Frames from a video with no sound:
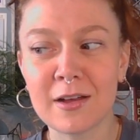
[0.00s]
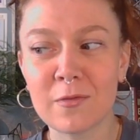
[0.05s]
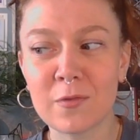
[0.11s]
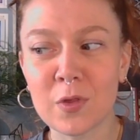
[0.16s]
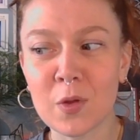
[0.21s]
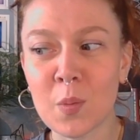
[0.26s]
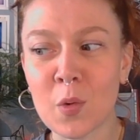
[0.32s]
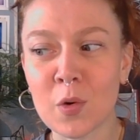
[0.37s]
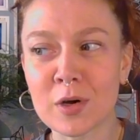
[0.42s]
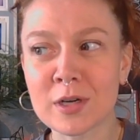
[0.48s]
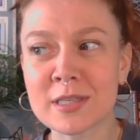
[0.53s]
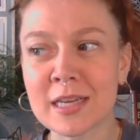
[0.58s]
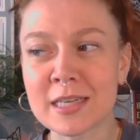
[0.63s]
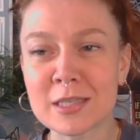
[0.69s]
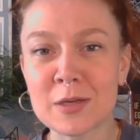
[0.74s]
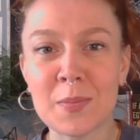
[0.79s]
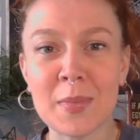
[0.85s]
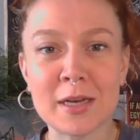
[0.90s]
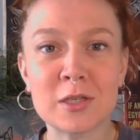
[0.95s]
the more
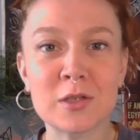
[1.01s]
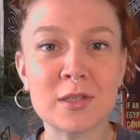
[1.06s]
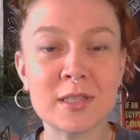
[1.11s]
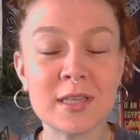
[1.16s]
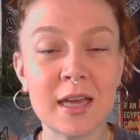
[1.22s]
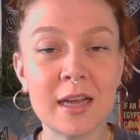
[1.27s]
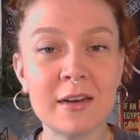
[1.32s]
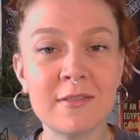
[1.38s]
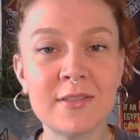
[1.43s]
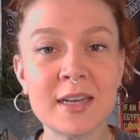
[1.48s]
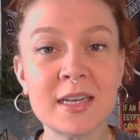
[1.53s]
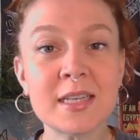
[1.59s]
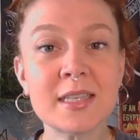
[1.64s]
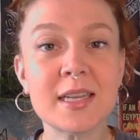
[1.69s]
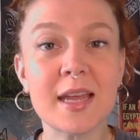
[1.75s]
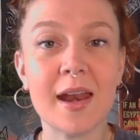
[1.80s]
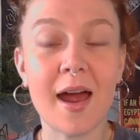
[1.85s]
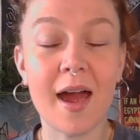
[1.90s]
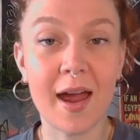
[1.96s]
sentimental side of things
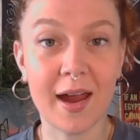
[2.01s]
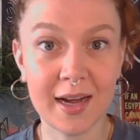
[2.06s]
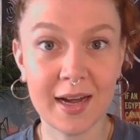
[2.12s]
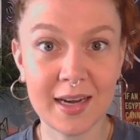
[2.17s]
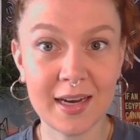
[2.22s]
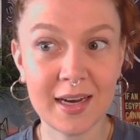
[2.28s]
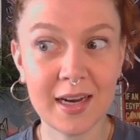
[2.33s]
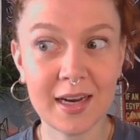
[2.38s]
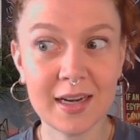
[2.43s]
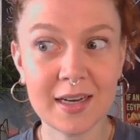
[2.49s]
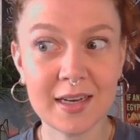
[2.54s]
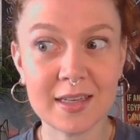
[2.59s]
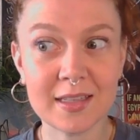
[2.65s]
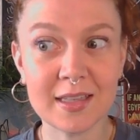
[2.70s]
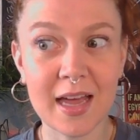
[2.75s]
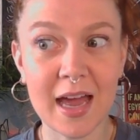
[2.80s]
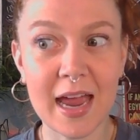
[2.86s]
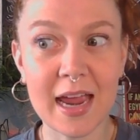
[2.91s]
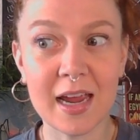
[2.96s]
that I need,
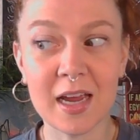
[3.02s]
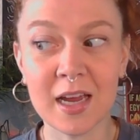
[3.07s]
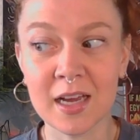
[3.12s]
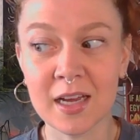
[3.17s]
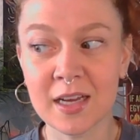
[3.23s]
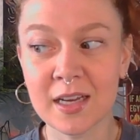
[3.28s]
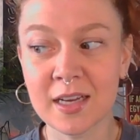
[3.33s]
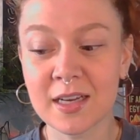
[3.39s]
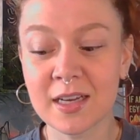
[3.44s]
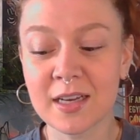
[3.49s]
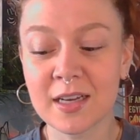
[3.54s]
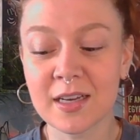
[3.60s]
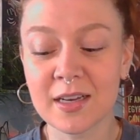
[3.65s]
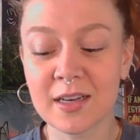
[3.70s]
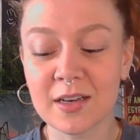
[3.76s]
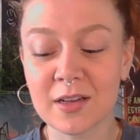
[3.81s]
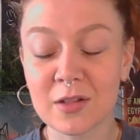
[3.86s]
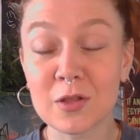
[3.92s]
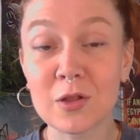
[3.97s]
like
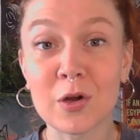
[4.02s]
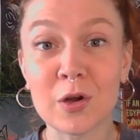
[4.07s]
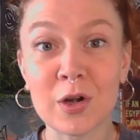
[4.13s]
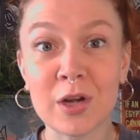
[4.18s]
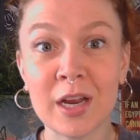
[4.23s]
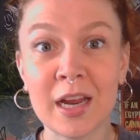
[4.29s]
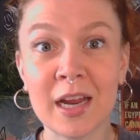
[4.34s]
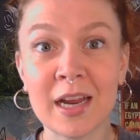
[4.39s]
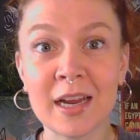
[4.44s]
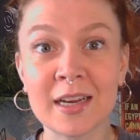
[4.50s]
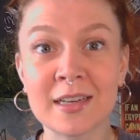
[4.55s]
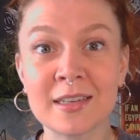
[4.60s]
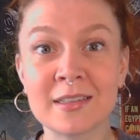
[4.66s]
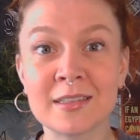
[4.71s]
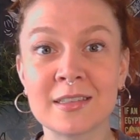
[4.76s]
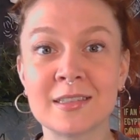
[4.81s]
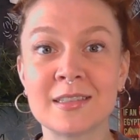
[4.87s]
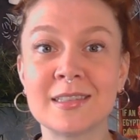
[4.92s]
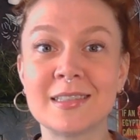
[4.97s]
learning
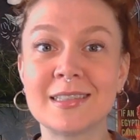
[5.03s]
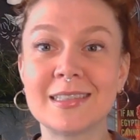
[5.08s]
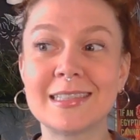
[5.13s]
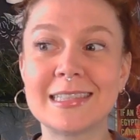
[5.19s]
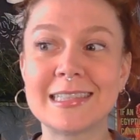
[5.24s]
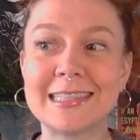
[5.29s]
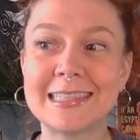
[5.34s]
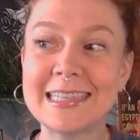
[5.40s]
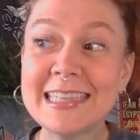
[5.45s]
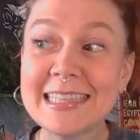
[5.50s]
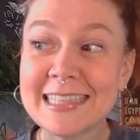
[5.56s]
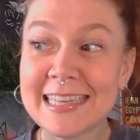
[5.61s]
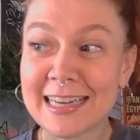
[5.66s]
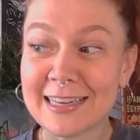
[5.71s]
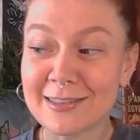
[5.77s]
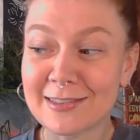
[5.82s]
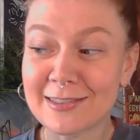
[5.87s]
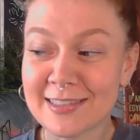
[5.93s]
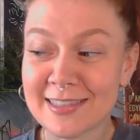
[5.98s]

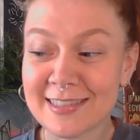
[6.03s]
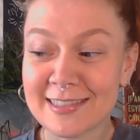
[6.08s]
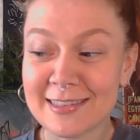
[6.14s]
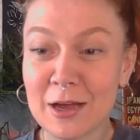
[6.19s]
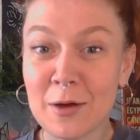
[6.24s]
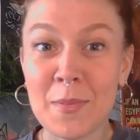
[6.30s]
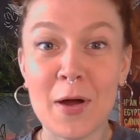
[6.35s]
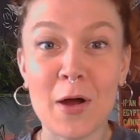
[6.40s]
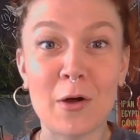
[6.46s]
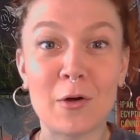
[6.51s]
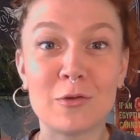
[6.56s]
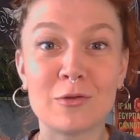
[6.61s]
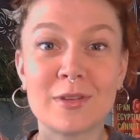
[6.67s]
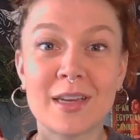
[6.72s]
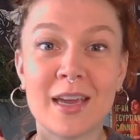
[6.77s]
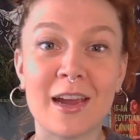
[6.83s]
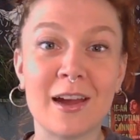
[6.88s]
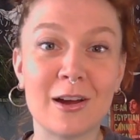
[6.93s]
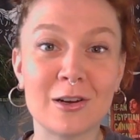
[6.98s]
details about the
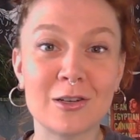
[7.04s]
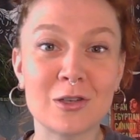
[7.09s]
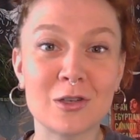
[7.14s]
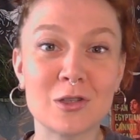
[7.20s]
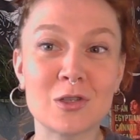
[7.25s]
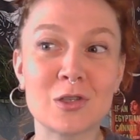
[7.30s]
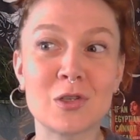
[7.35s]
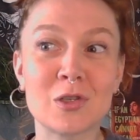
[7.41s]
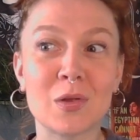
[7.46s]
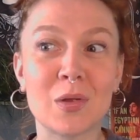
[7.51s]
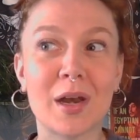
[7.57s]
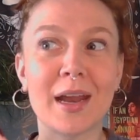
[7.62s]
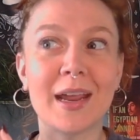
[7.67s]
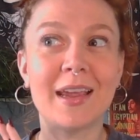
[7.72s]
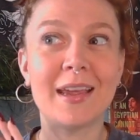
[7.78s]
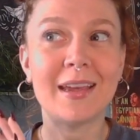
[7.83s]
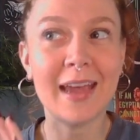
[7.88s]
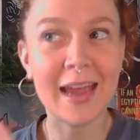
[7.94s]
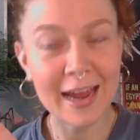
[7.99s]
characters so that I
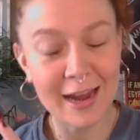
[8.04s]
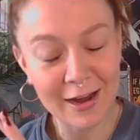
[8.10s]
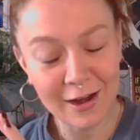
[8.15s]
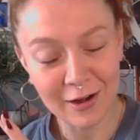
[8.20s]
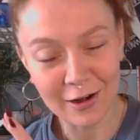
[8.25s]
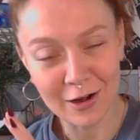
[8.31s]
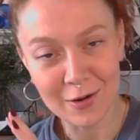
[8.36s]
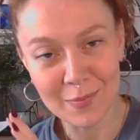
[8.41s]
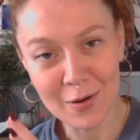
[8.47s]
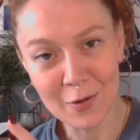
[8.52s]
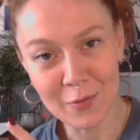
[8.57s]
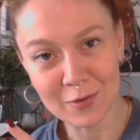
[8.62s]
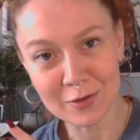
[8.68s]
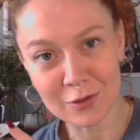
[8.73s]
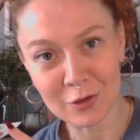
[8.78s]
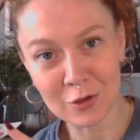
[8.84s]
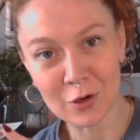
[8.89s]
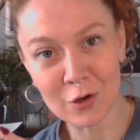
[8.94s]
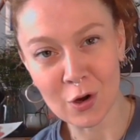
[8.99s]
care about what
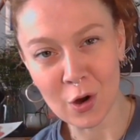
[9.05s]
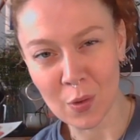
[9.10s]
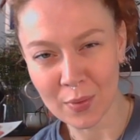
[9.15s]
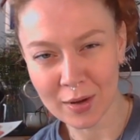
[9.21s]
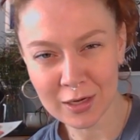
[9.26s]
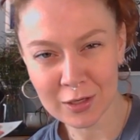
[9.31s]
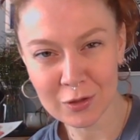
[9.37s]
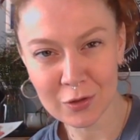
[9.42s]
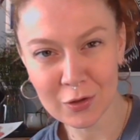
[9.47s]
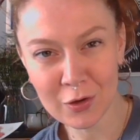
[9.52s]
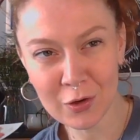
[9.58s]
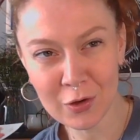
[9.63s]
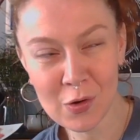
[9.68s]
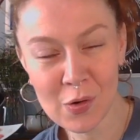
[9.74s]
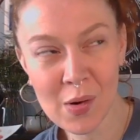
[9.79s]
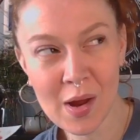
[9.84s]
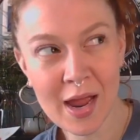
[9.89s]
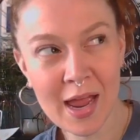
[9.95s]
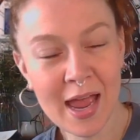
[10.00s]
they're going through.